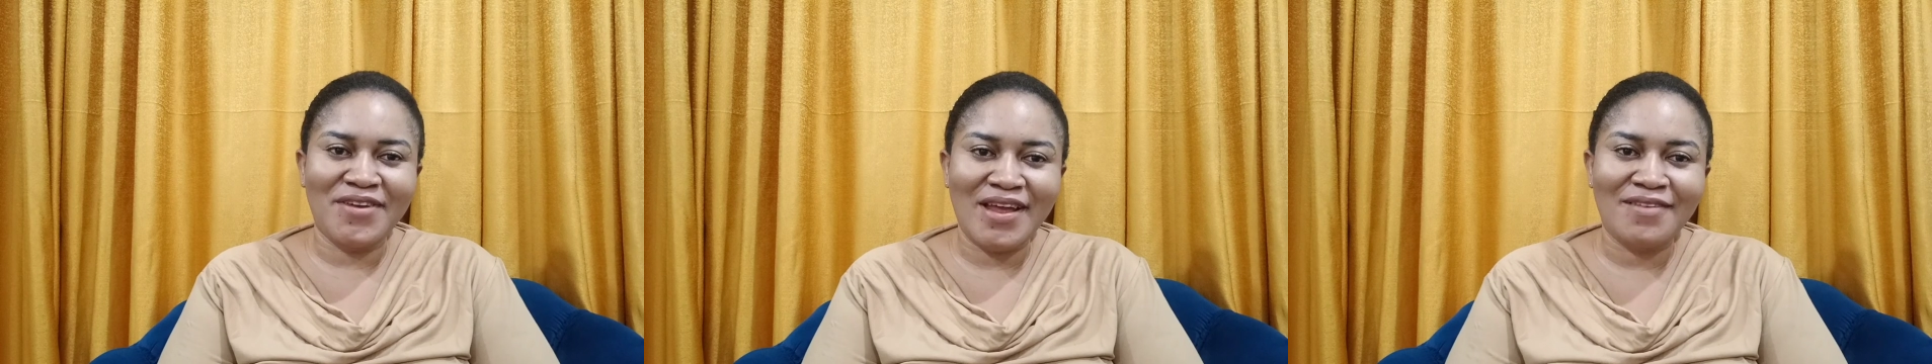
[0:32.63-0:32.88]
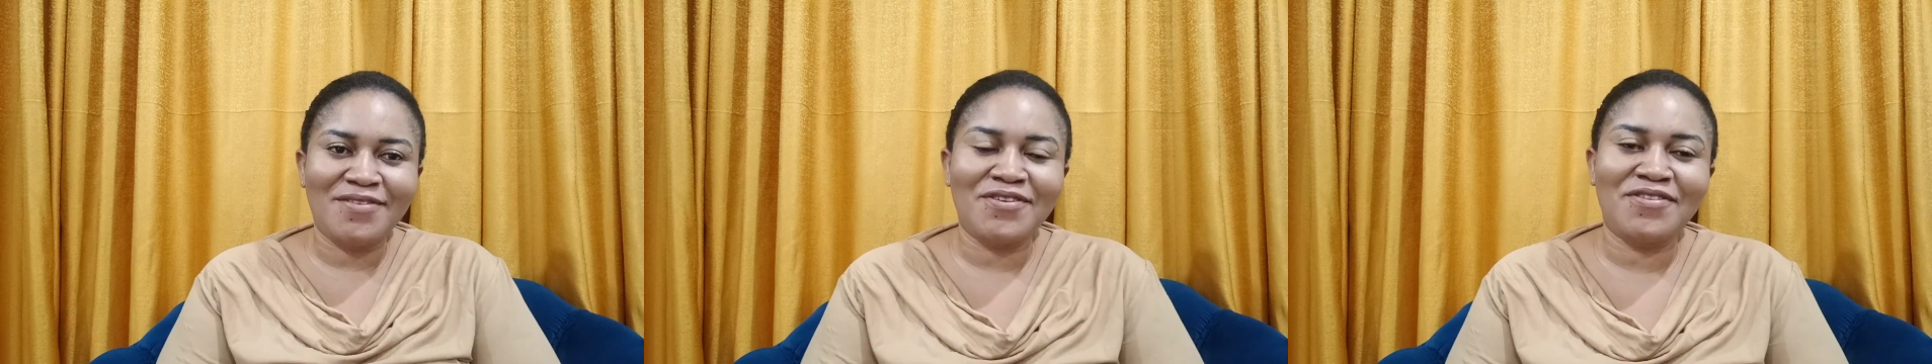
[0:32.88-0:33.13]

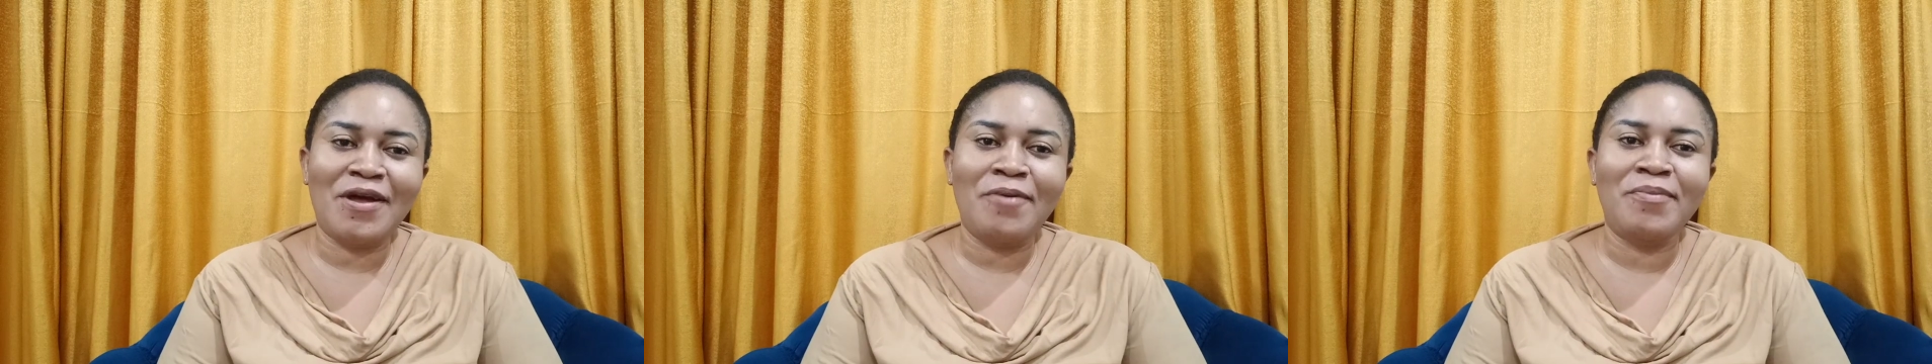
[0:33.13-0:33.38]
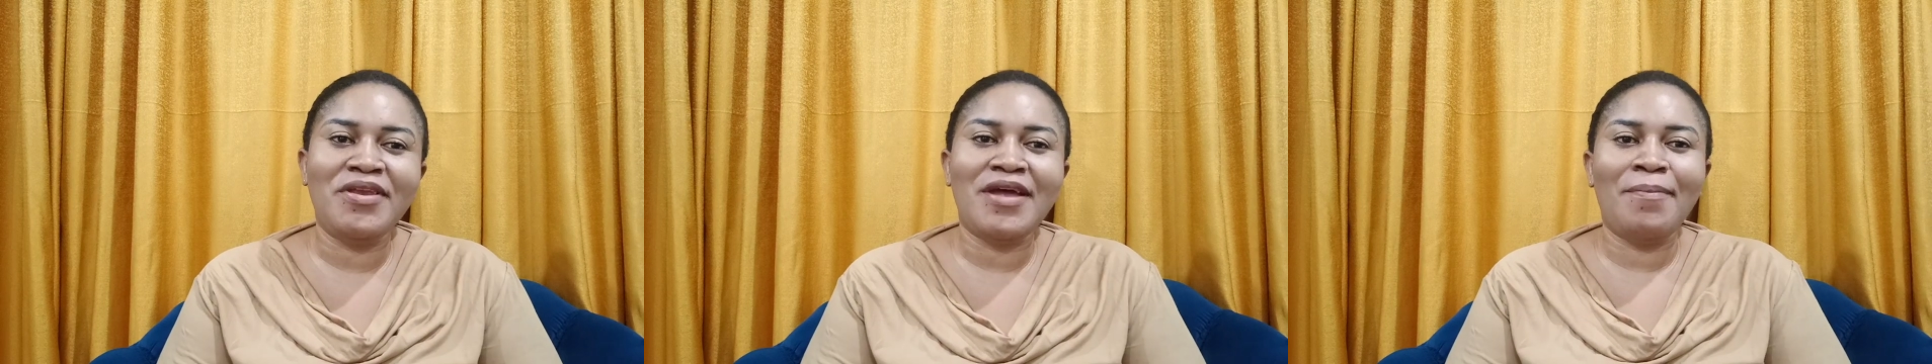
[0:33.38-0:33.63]
other
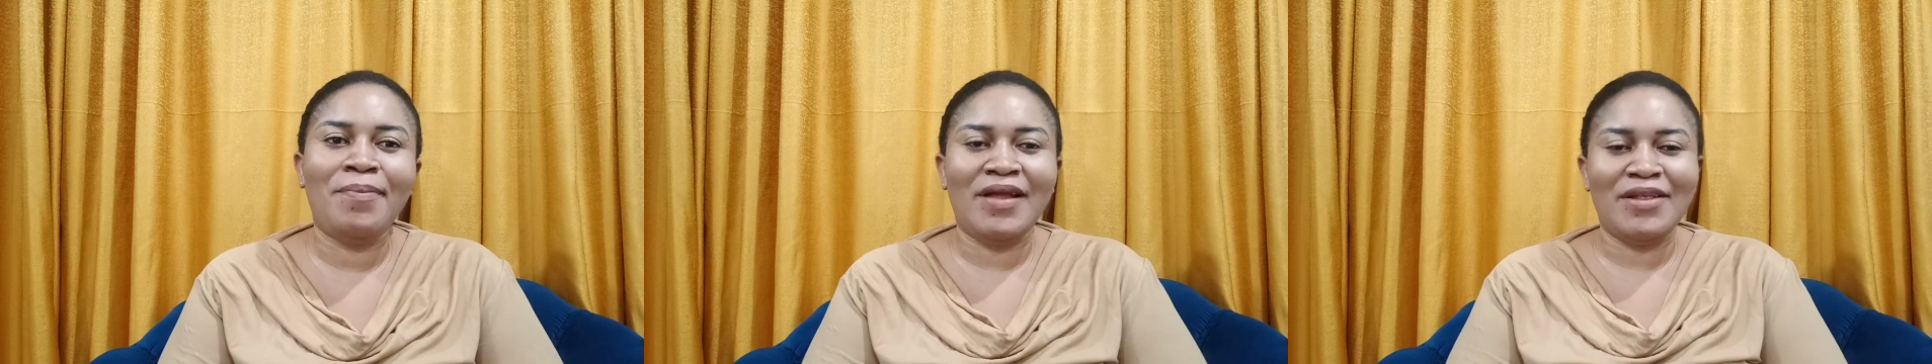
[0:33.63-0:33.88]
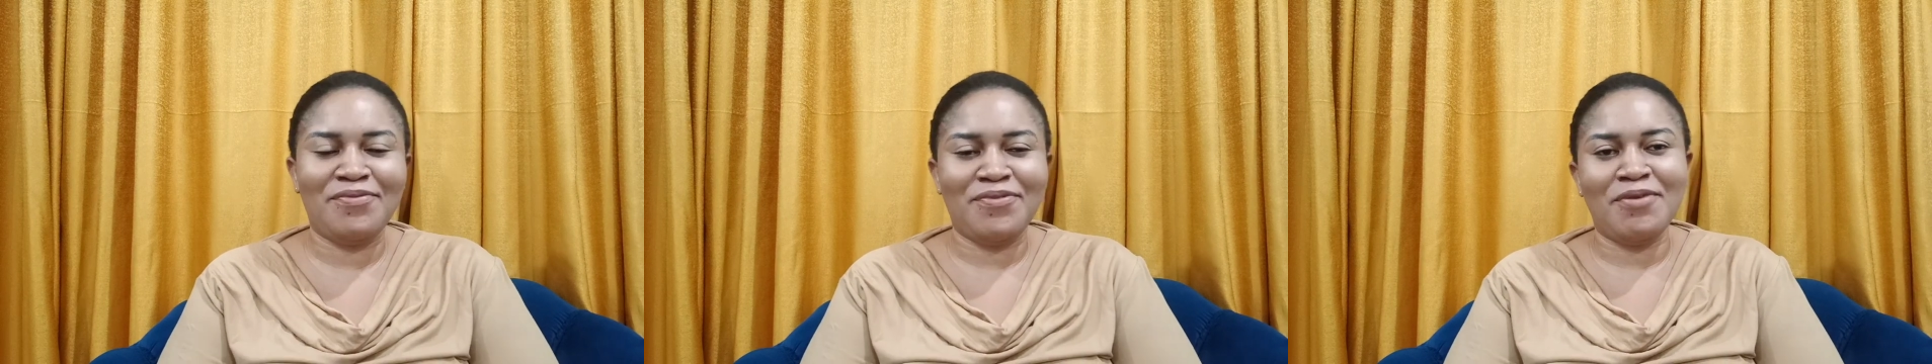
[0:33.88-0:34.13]
social media
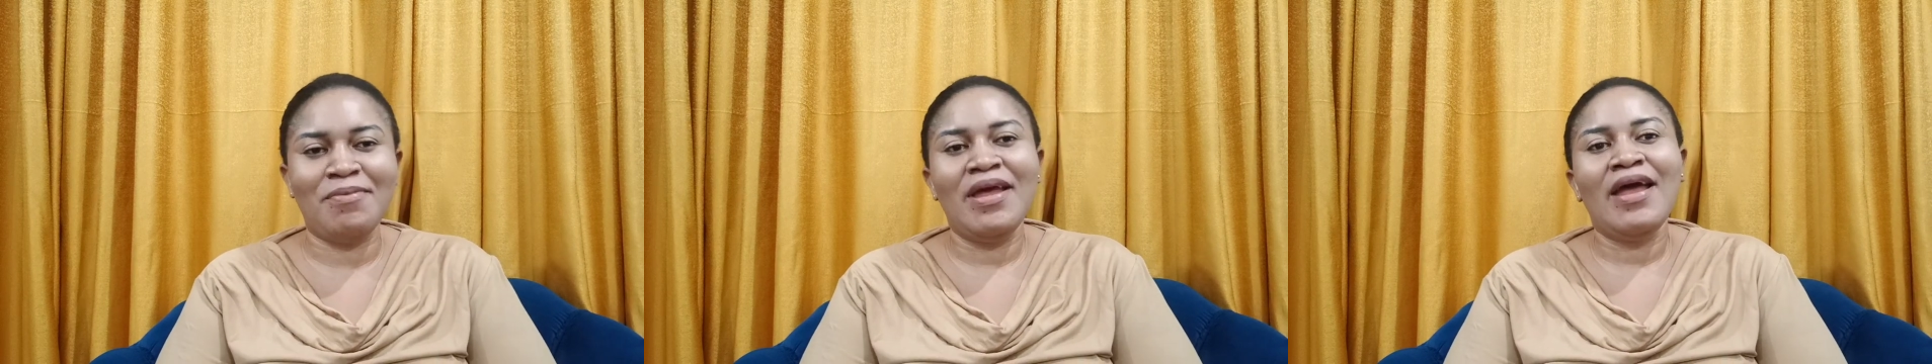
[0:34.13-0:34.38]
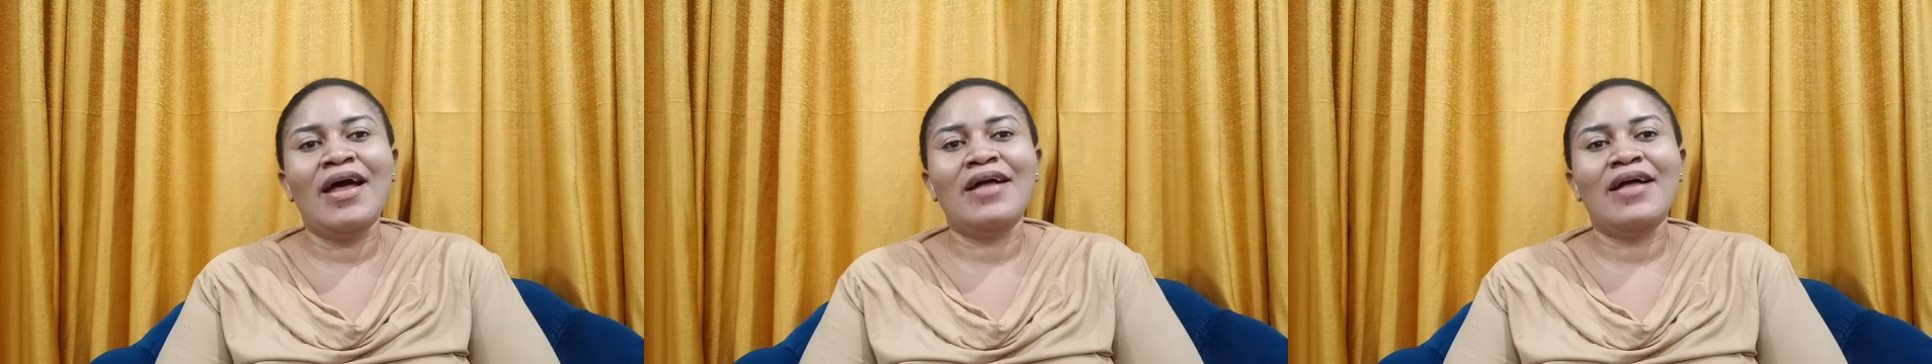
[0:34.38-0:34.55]
platform